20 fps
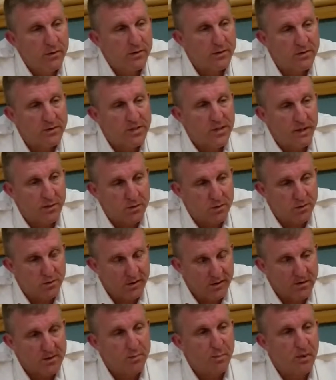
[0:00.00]
to schedule
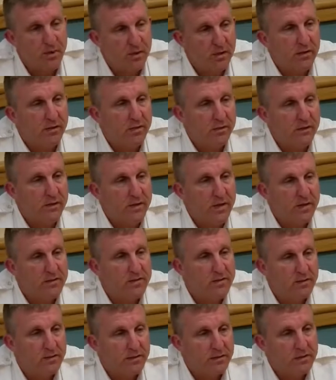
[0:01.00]
this particular
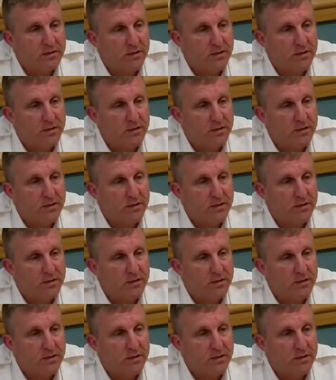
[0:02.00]
testing.